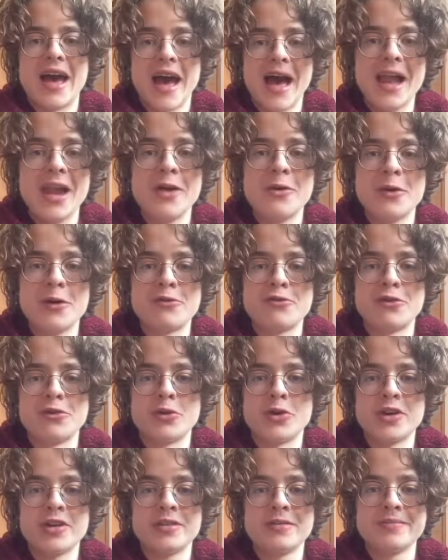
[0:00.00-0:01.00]
Hello
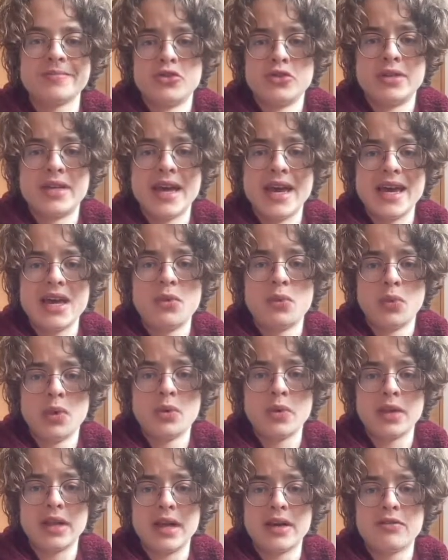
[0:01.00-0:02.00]
everyone! Today we
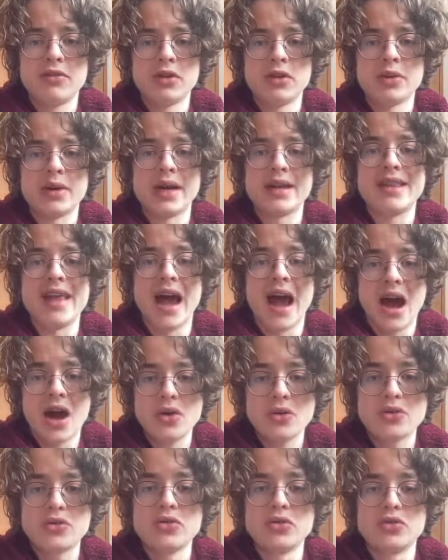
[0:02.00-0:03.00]
will have a look at
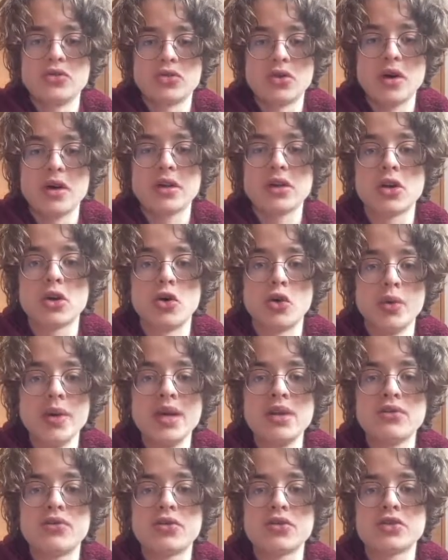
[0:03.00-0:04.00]
how to draw the
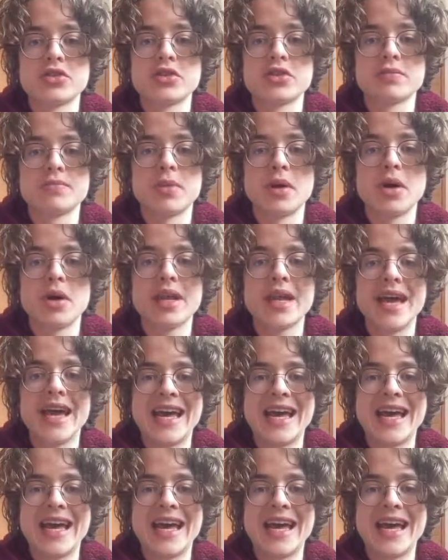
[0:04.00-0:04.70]
queen versus pawn